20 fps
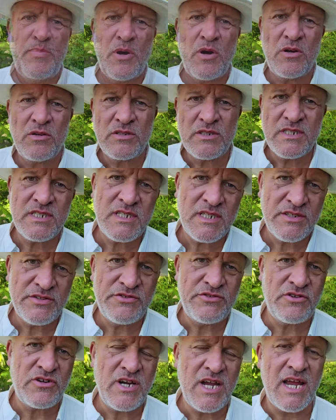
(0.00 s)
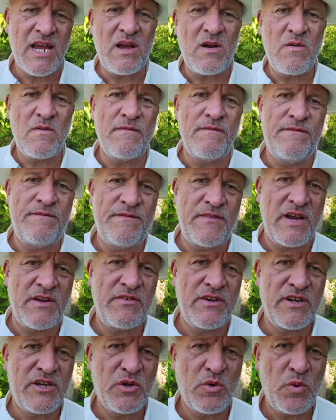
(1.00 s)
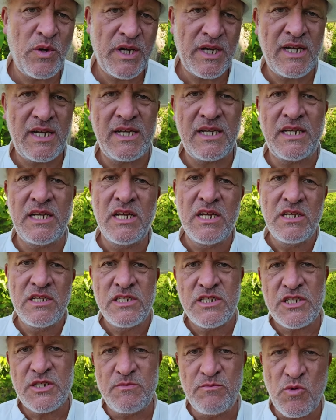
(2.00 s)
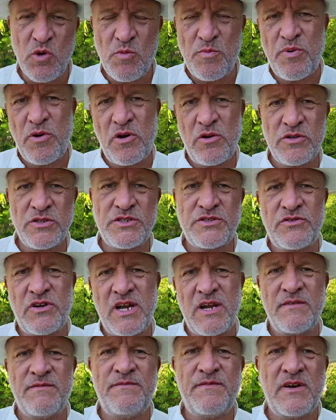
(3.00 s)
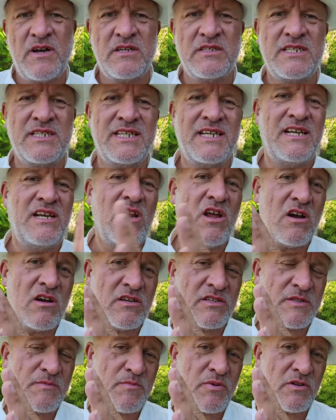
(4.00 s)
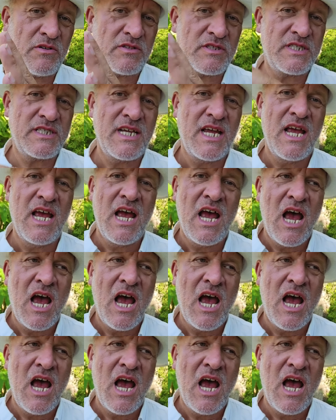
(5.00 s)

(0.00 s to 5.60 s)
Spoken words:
Pots dry out very quickly. Small pots dry out faster than large pots.